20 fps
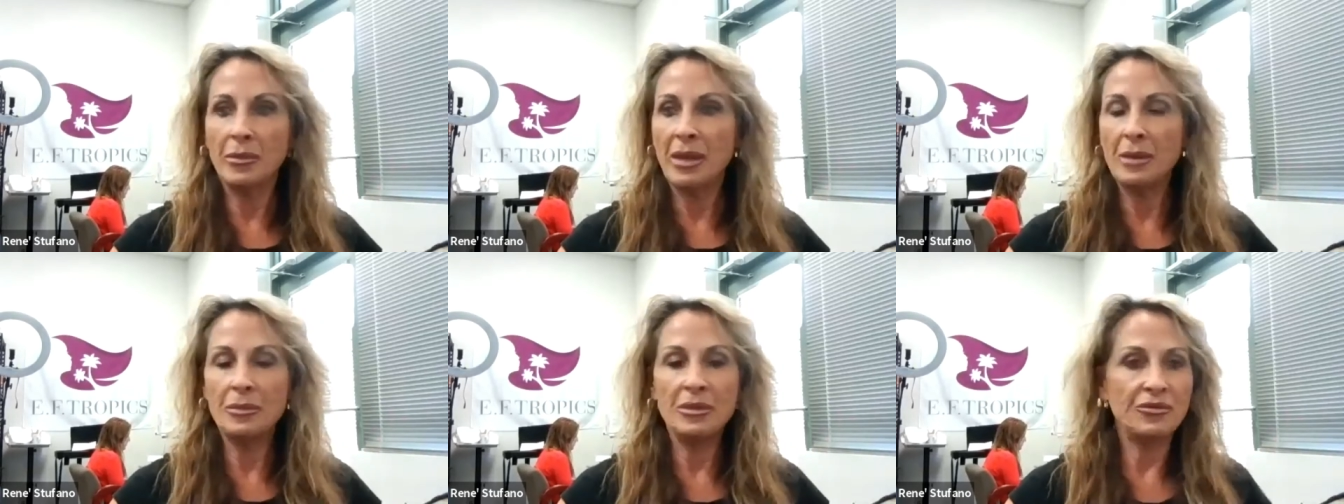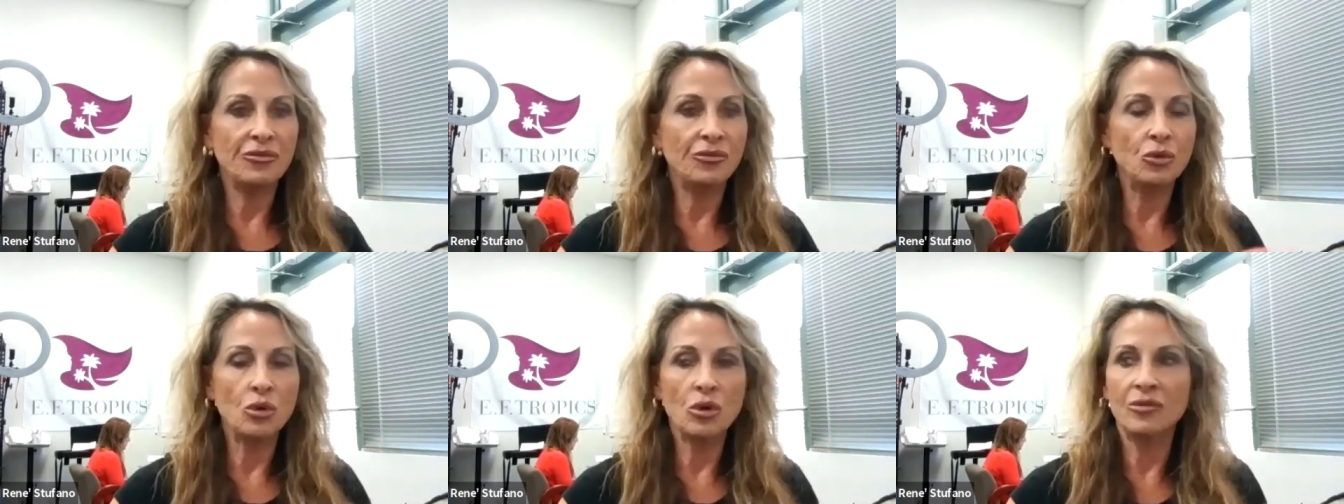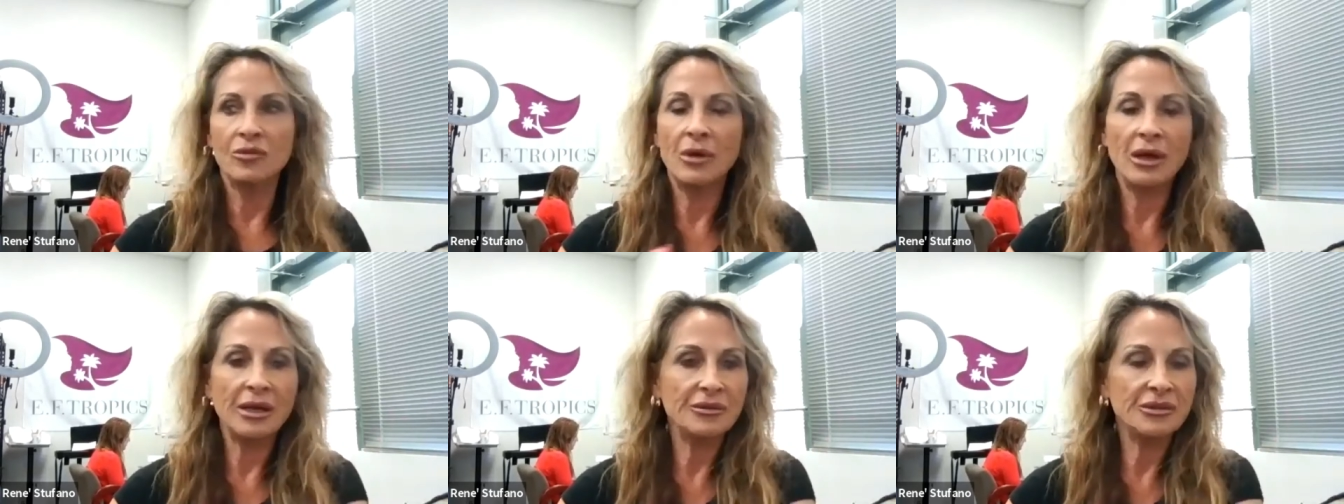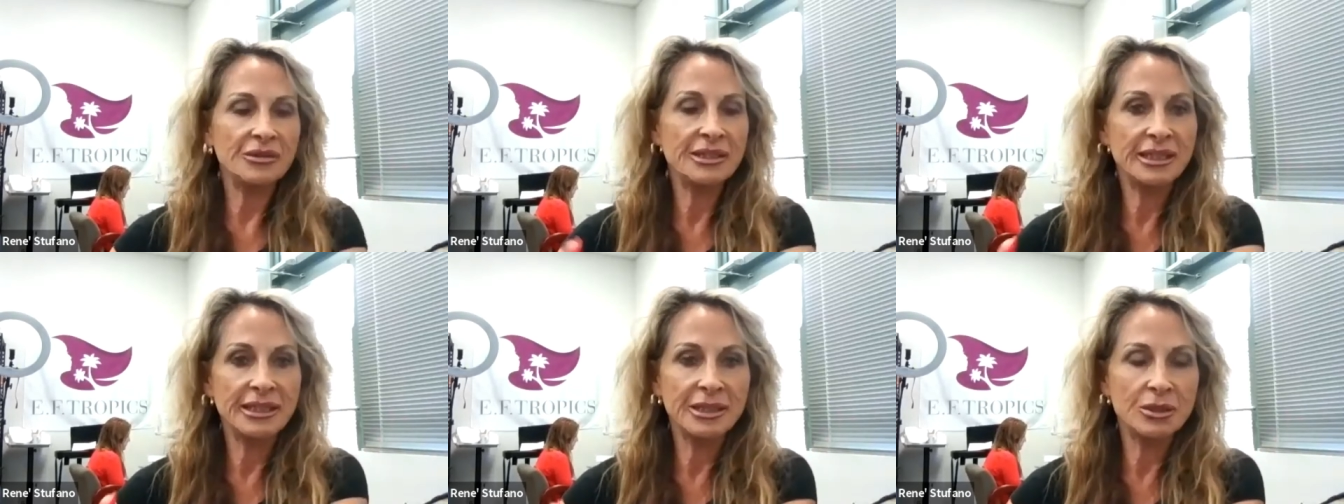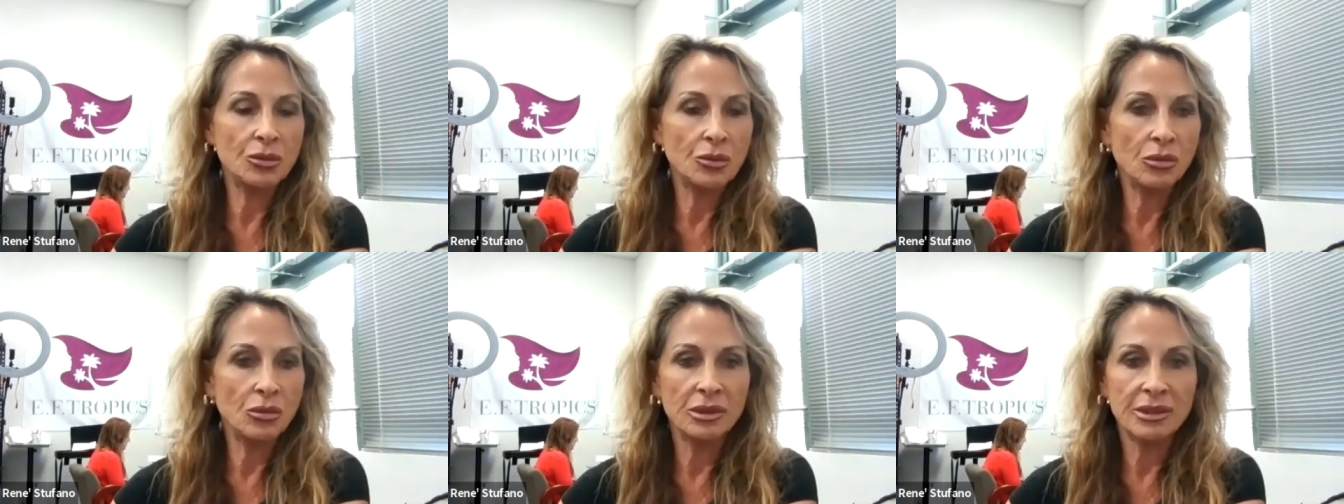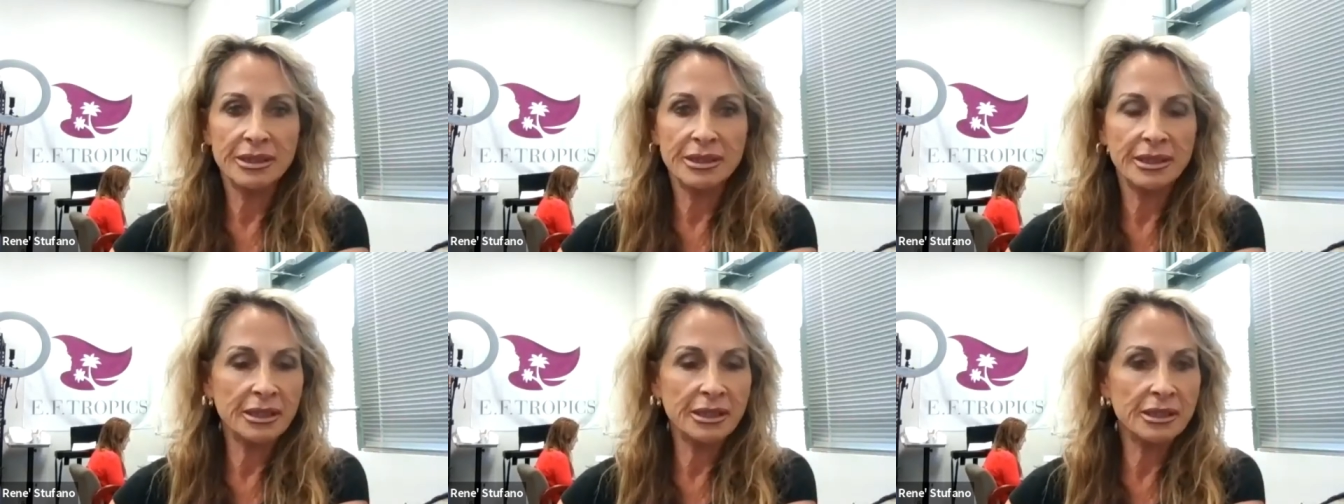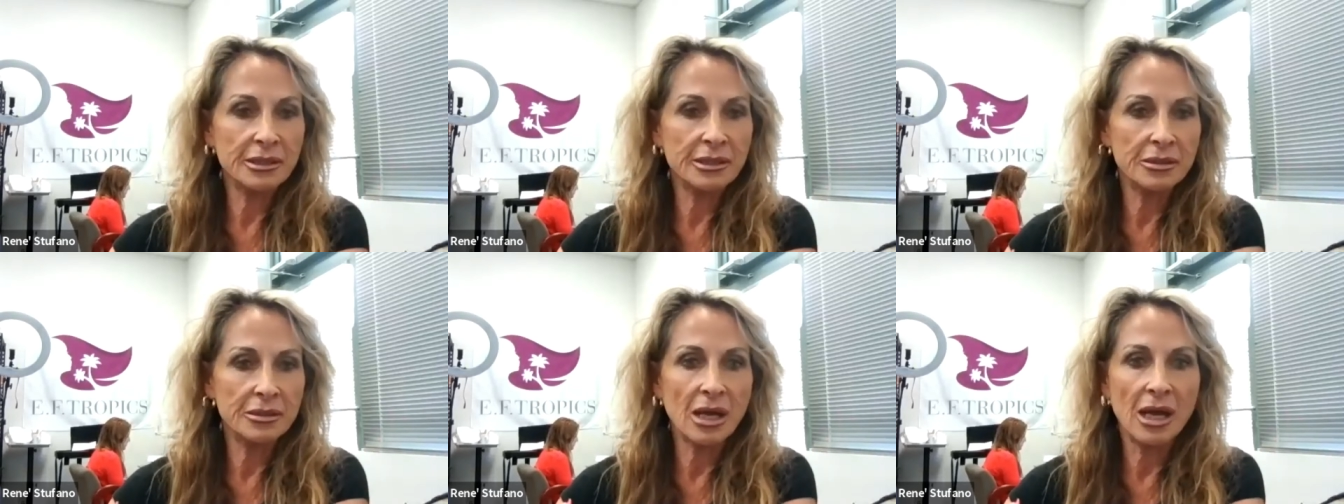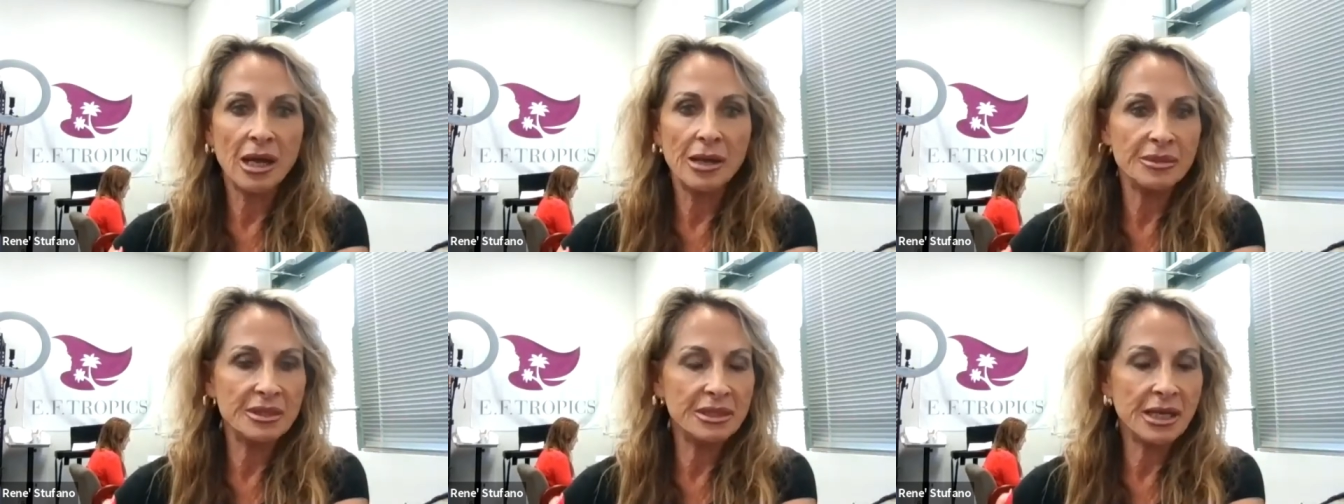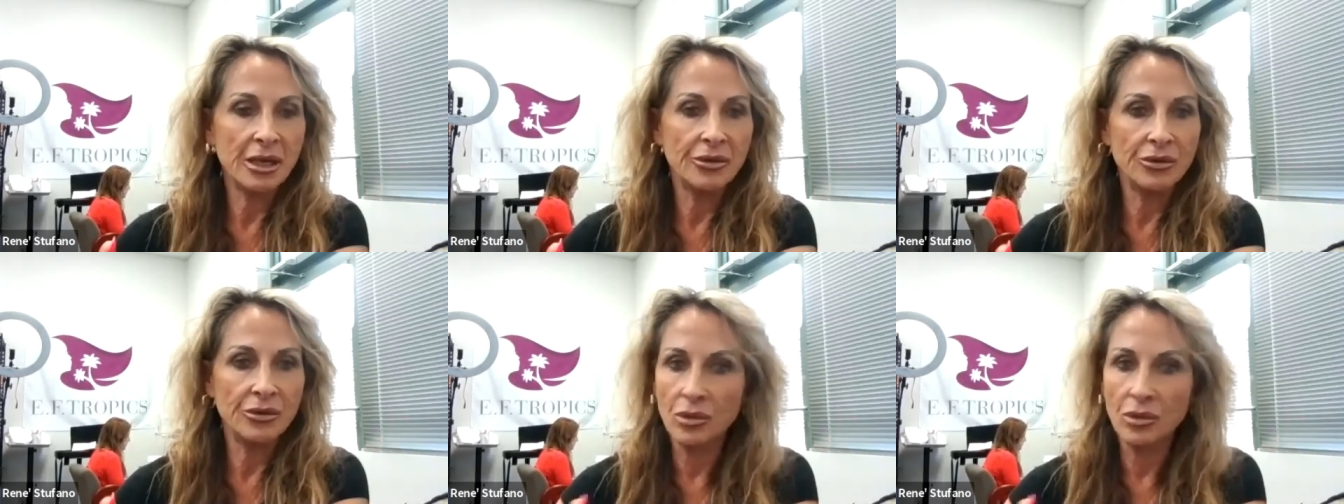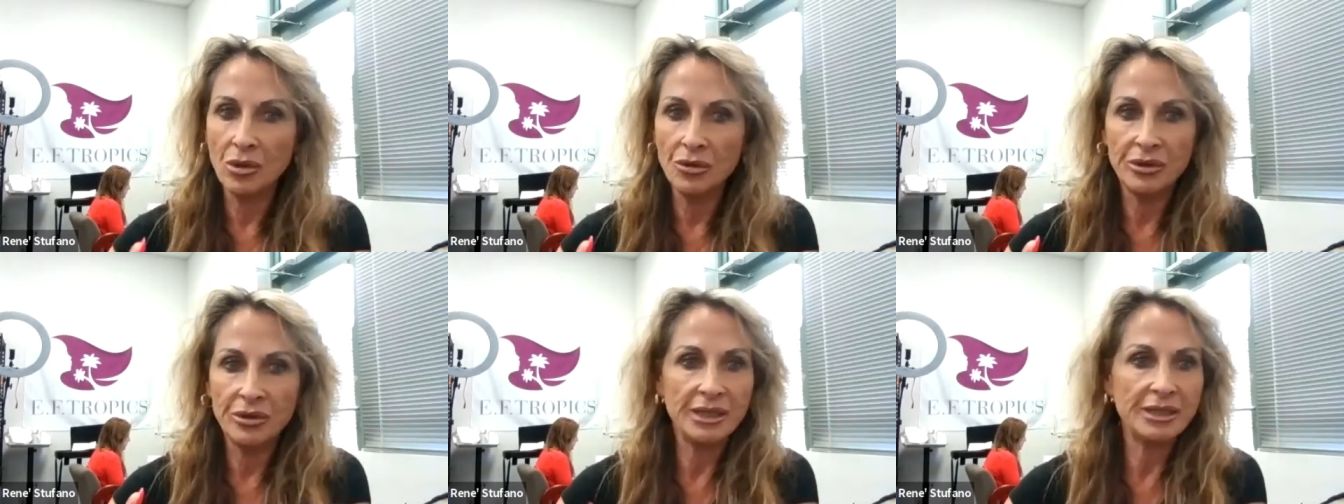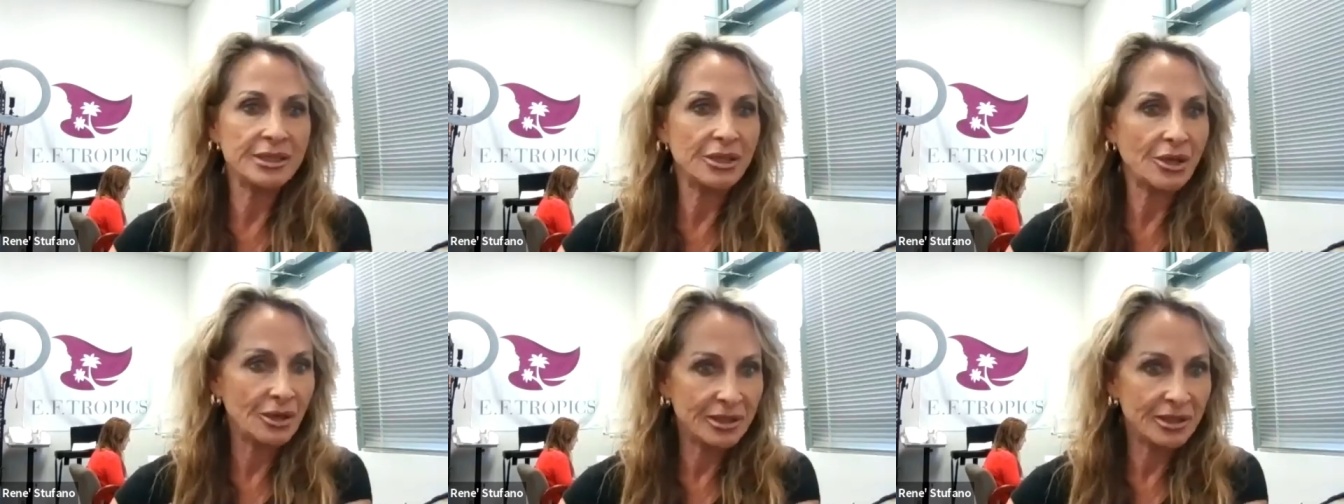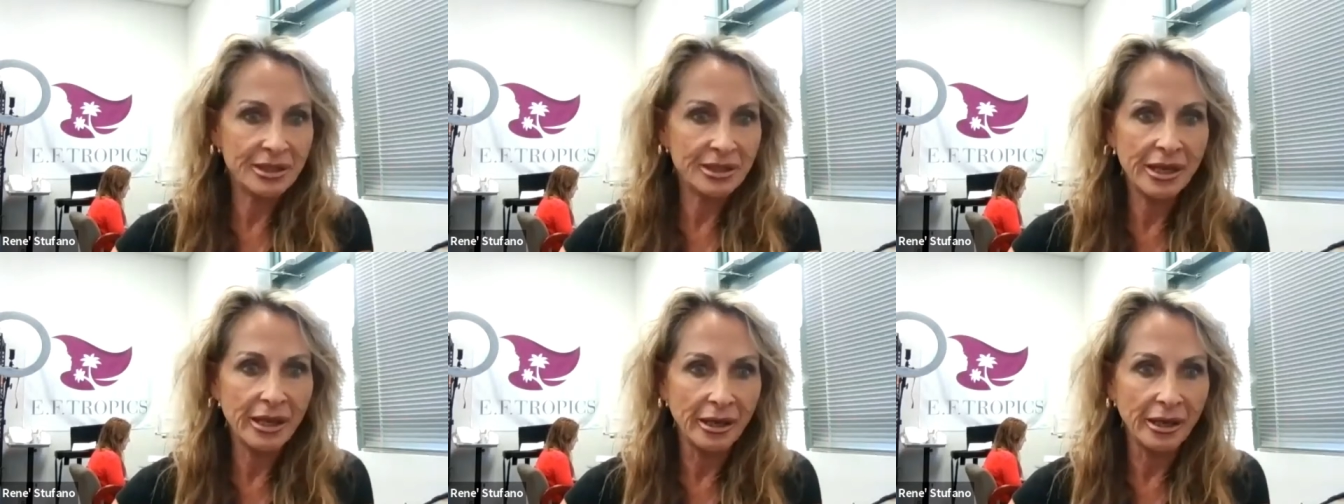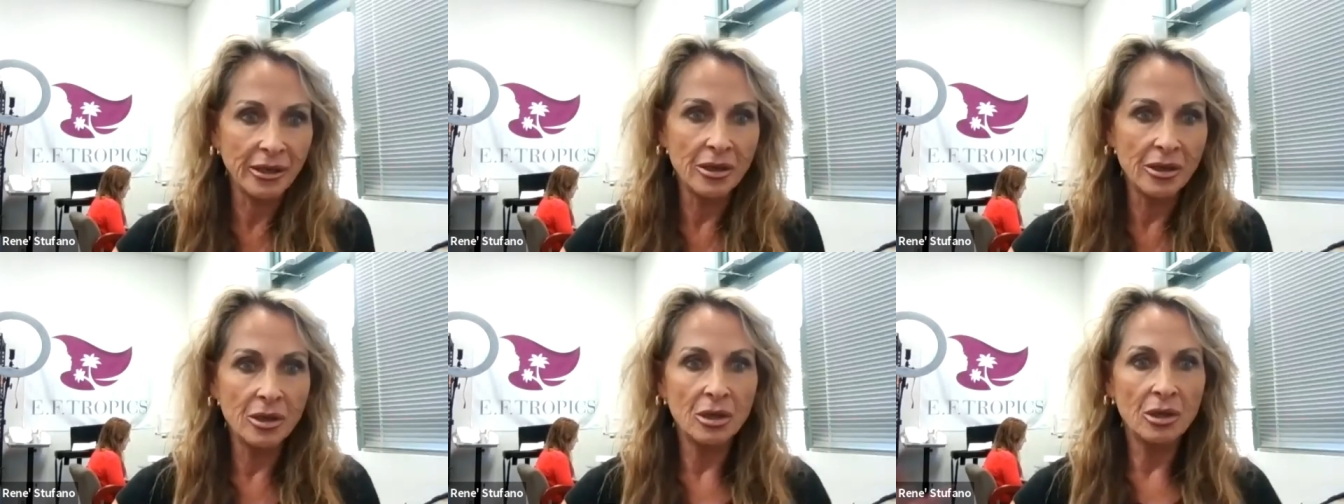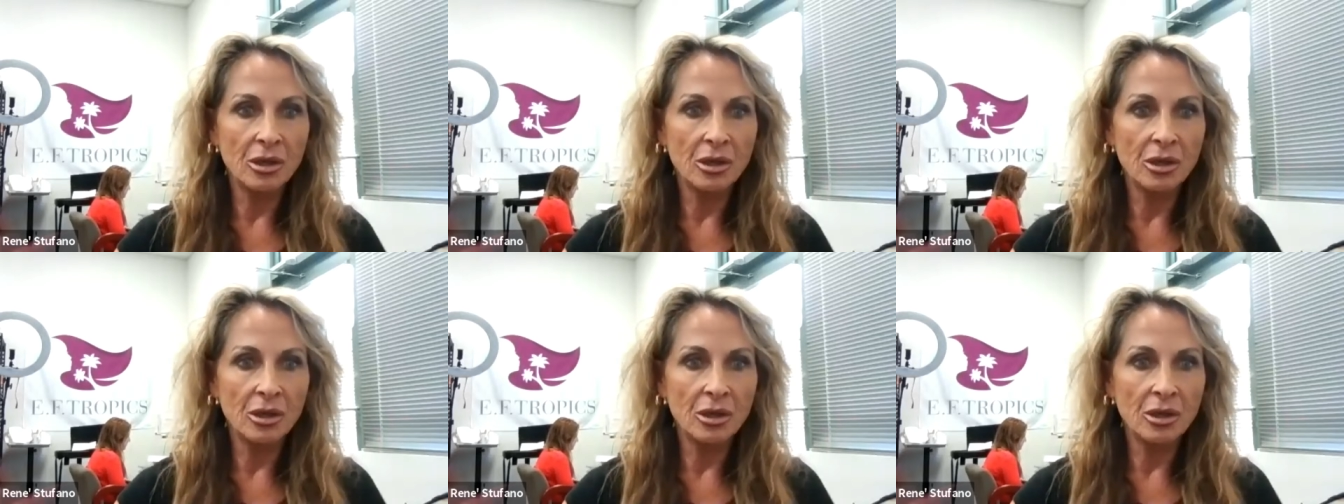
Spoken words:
Maybe 4, 5, 6 times down the road, they start seeing.